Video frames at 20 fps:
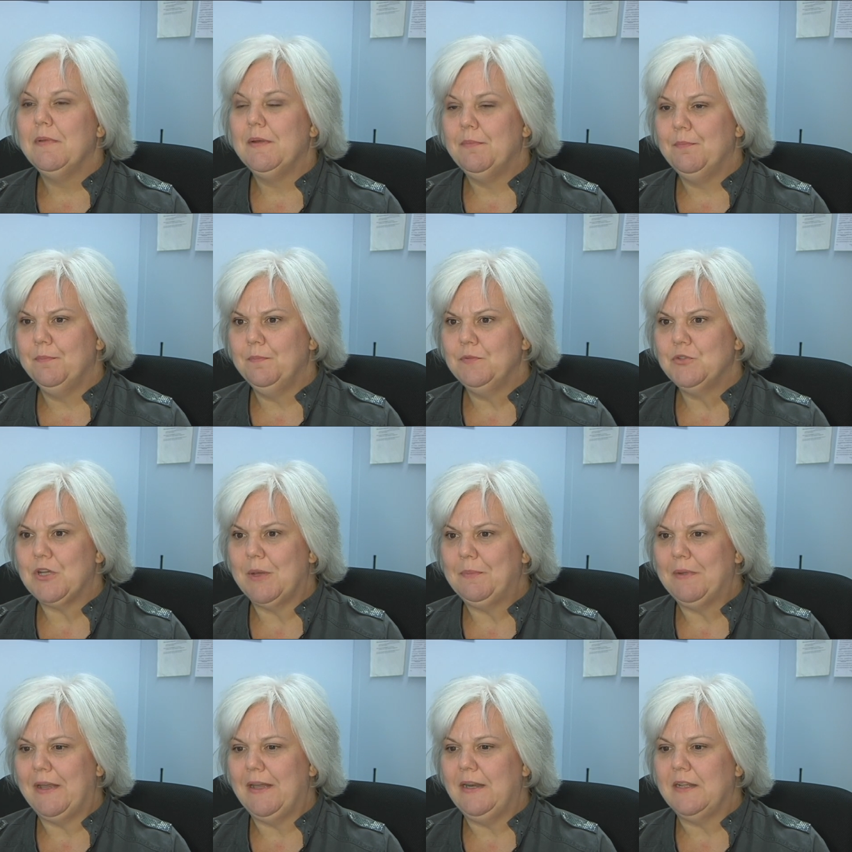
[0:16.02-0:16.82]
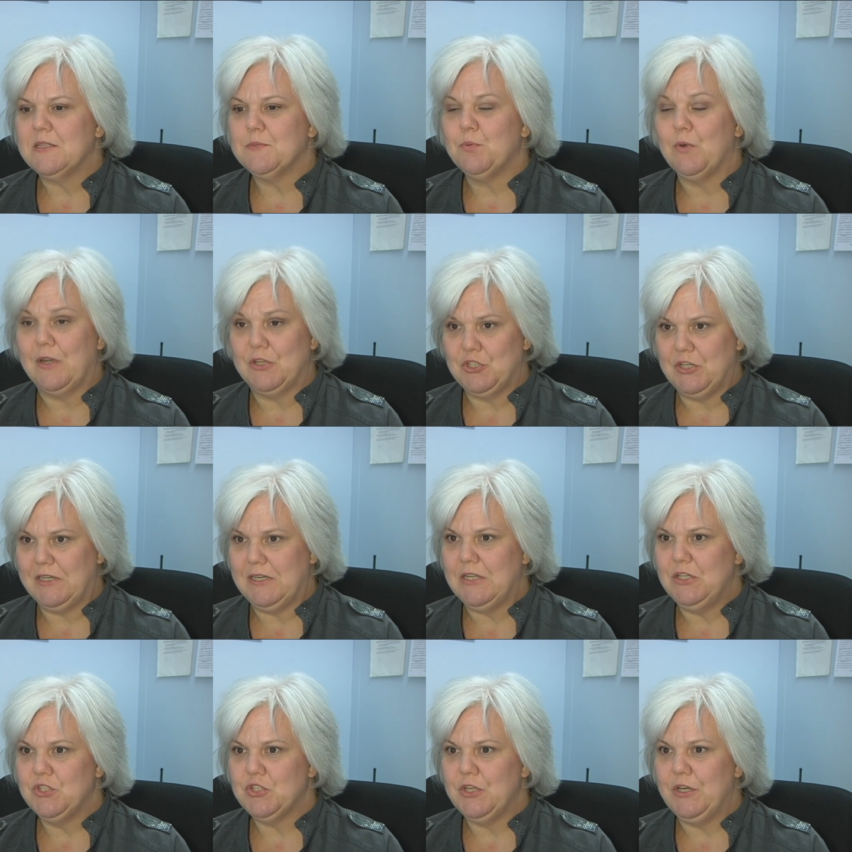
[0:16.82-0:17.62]
My job title is
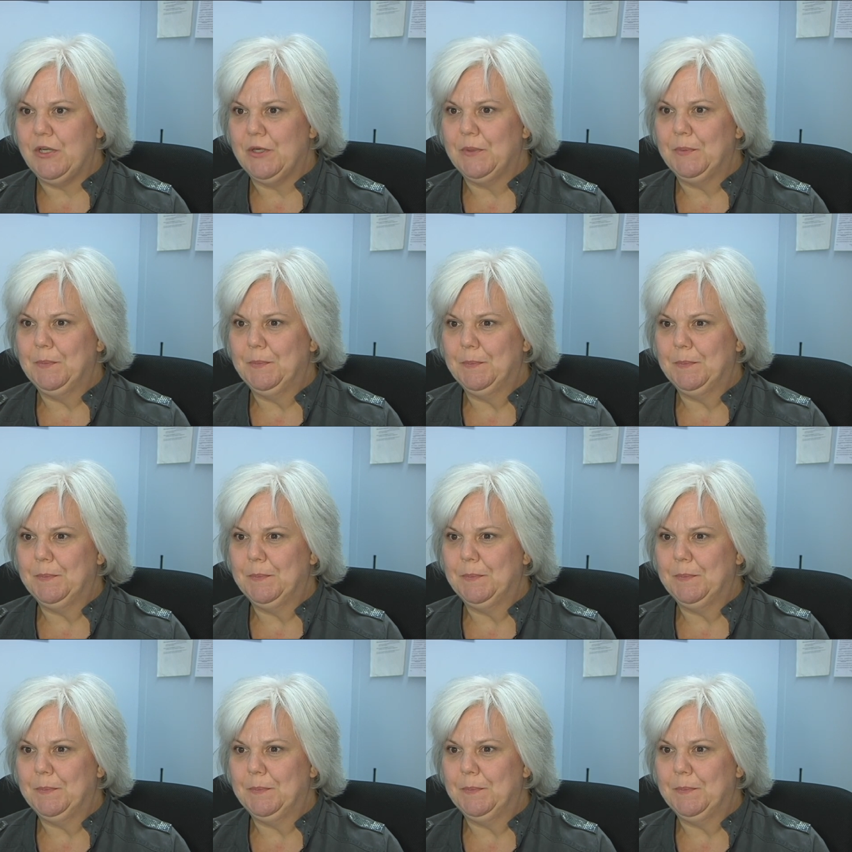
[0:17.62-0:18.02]
project engineer.